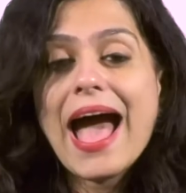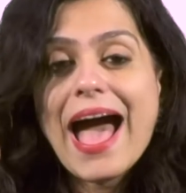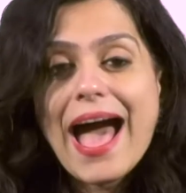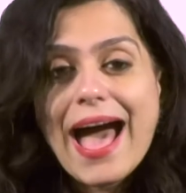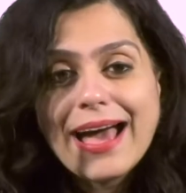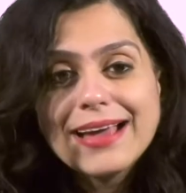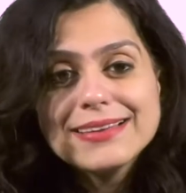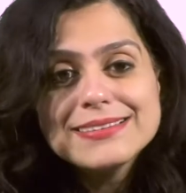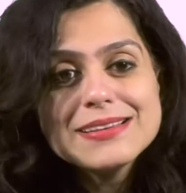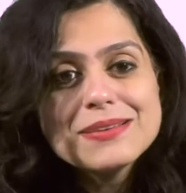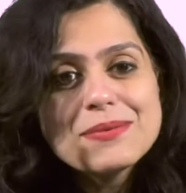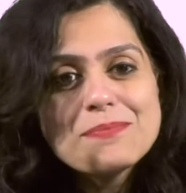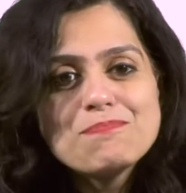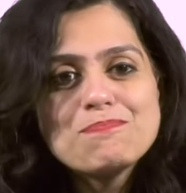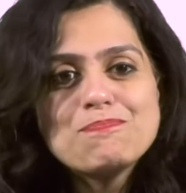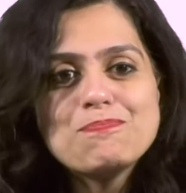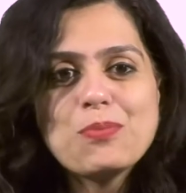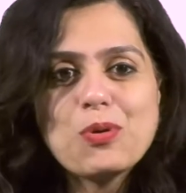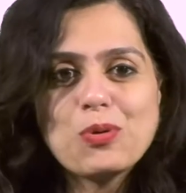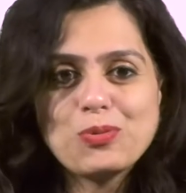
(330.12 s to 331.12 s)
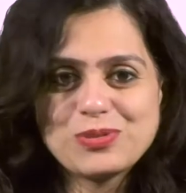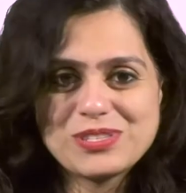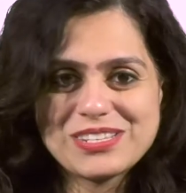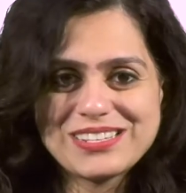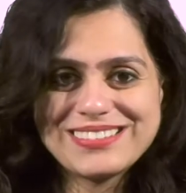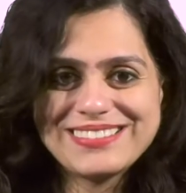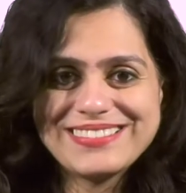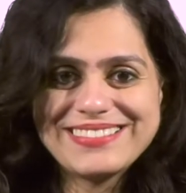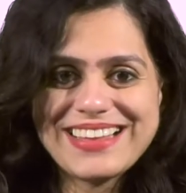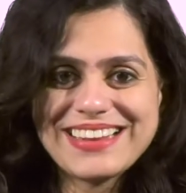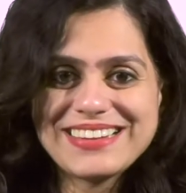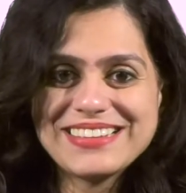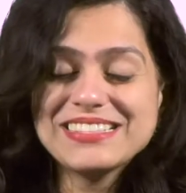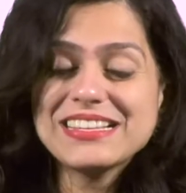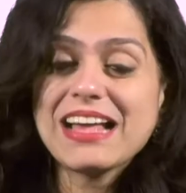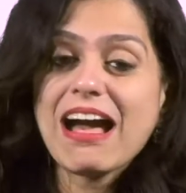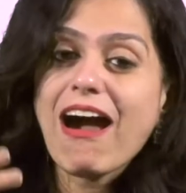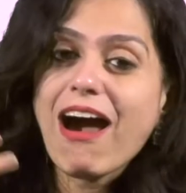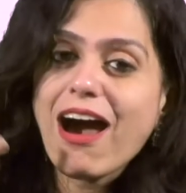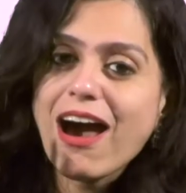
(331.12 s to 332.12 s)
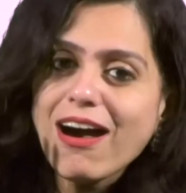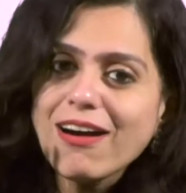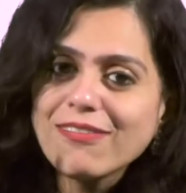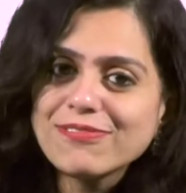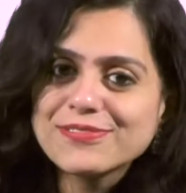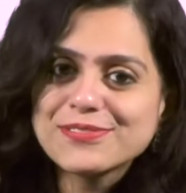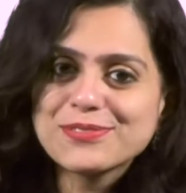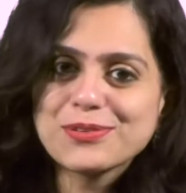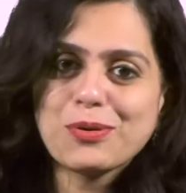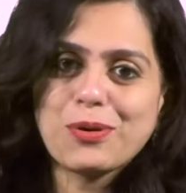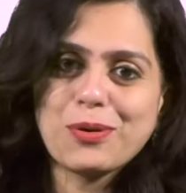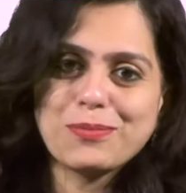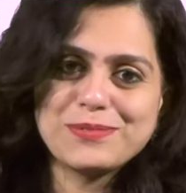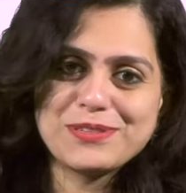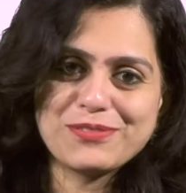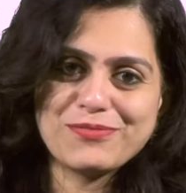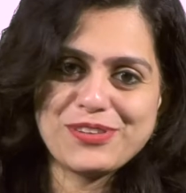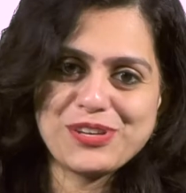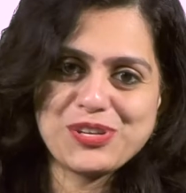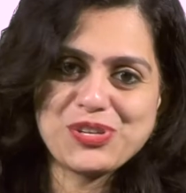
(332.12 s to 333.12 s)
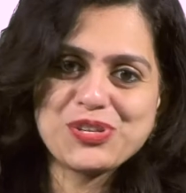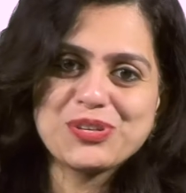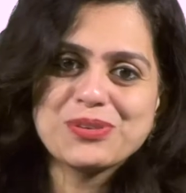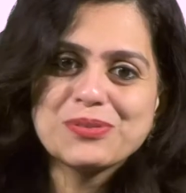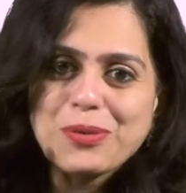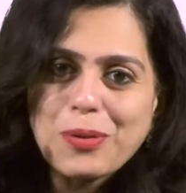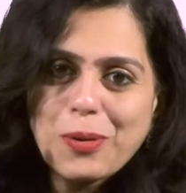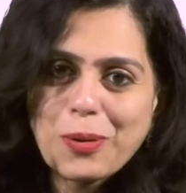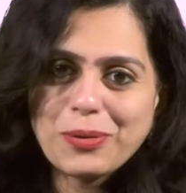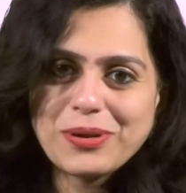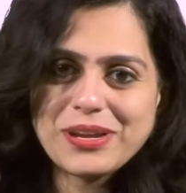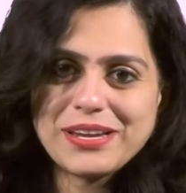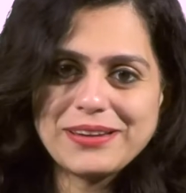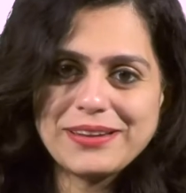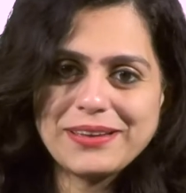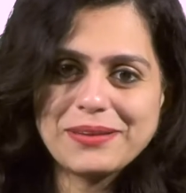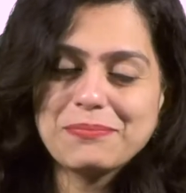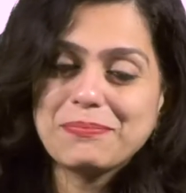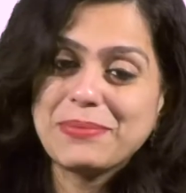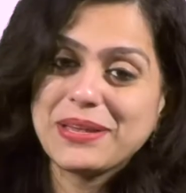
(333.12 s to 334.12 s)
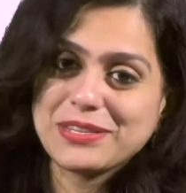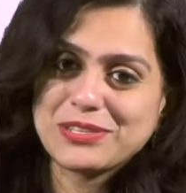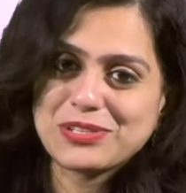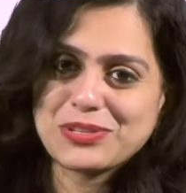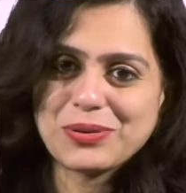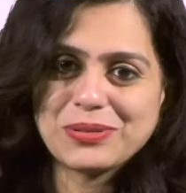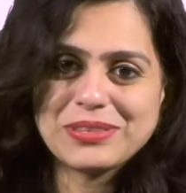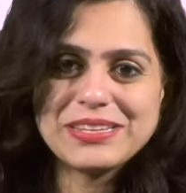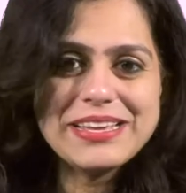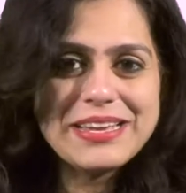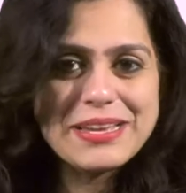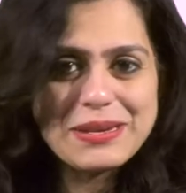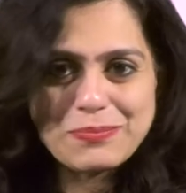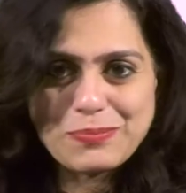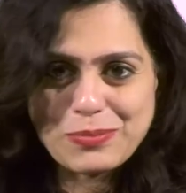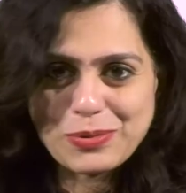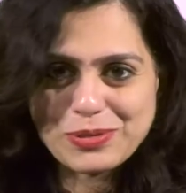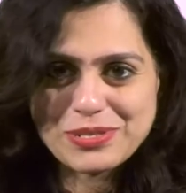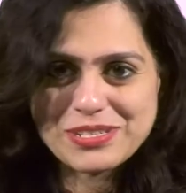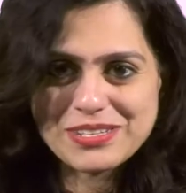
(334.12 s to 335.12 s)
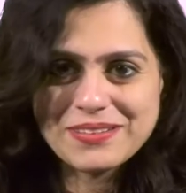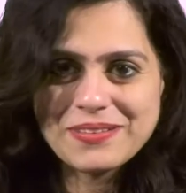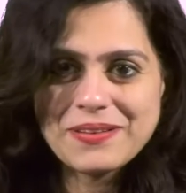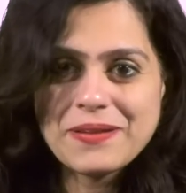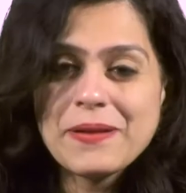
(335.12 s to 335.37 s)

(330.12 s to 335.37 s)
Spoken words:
and post, that is after observation or reading based on the input.